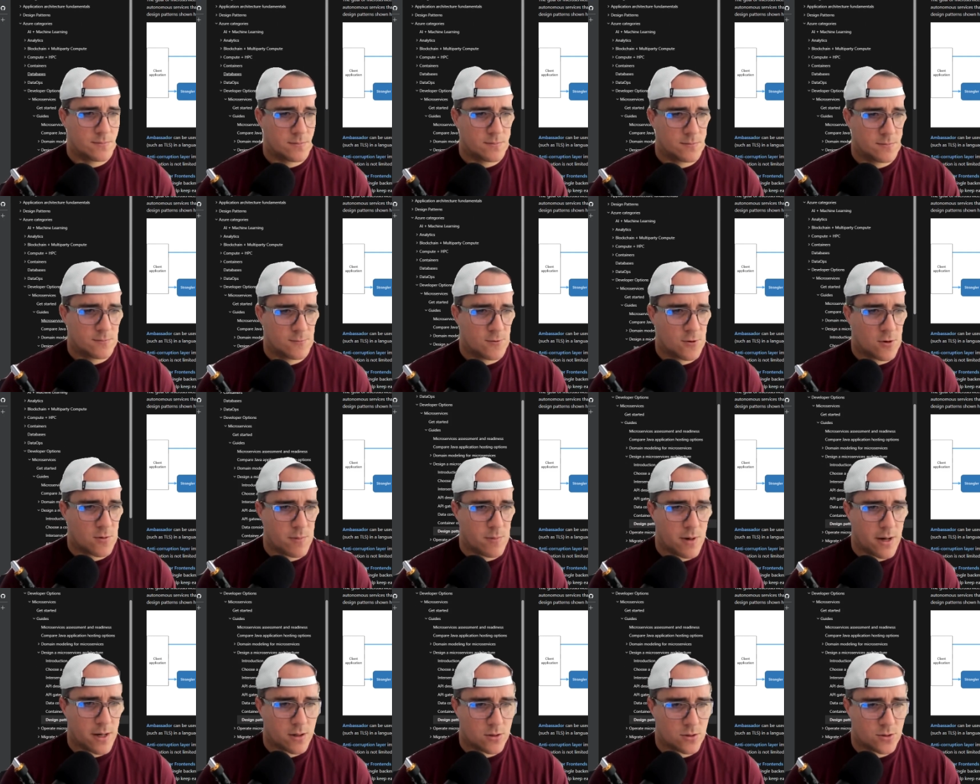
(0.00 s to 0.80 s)
for
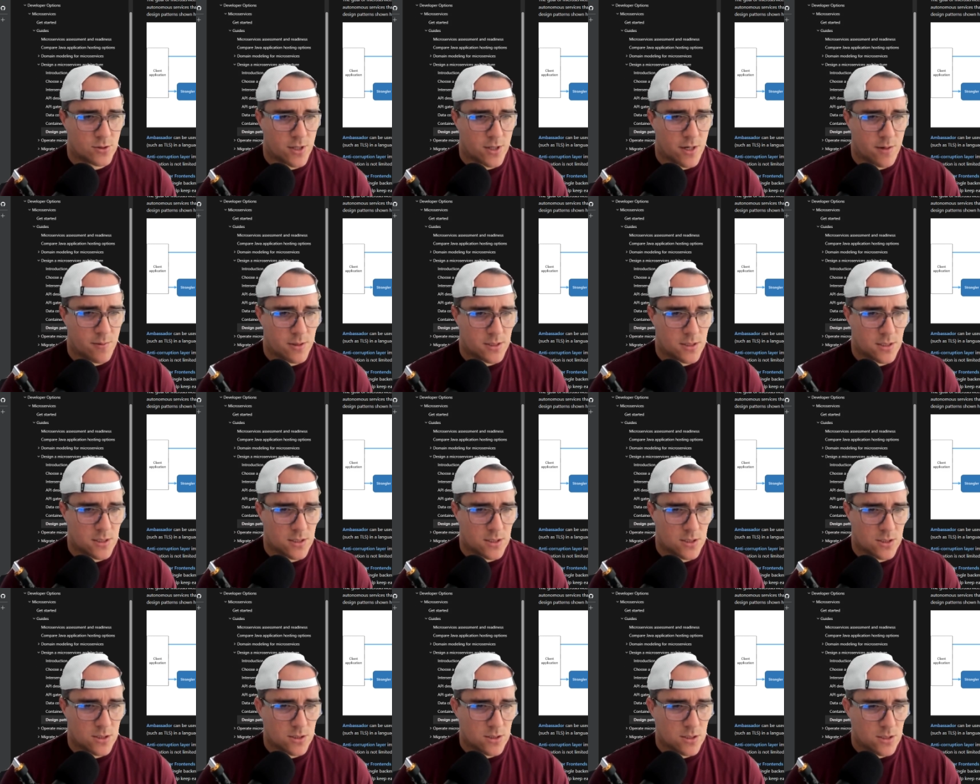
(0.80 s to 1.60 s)

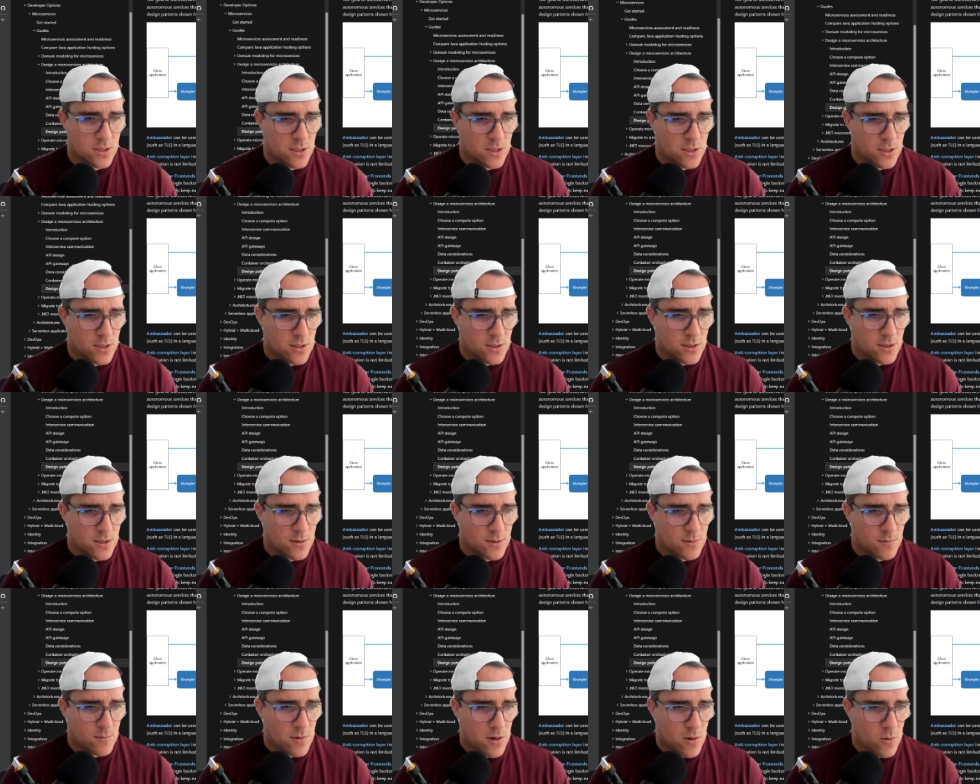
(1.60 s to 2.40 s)
microservices.
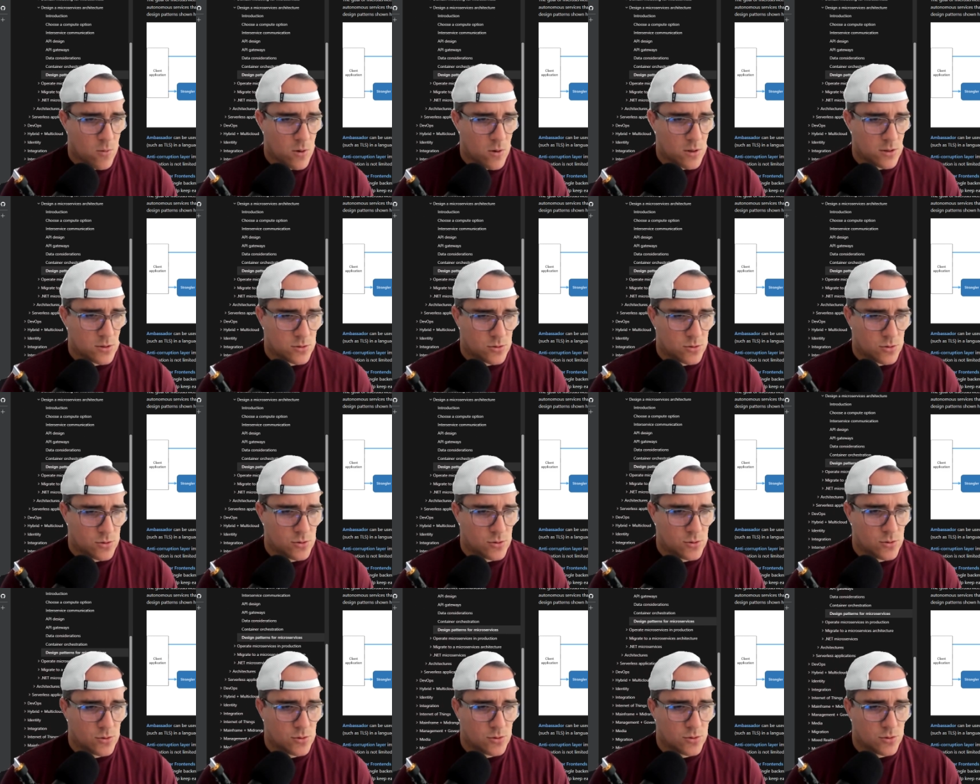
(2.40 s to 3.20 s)
I want
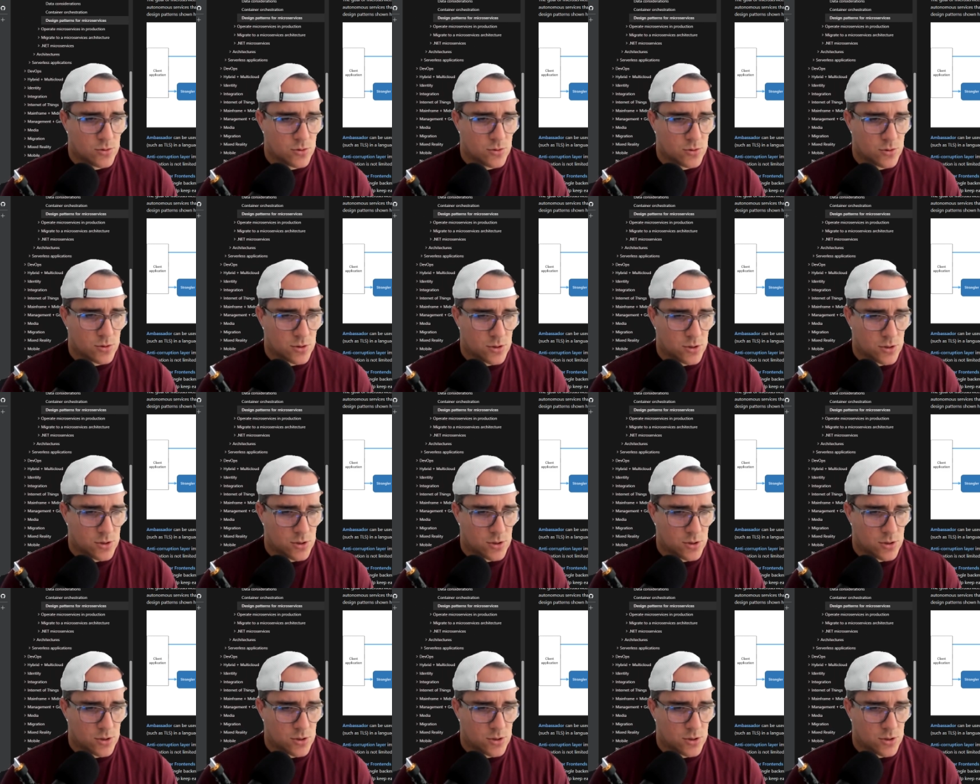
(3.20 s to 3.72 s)
to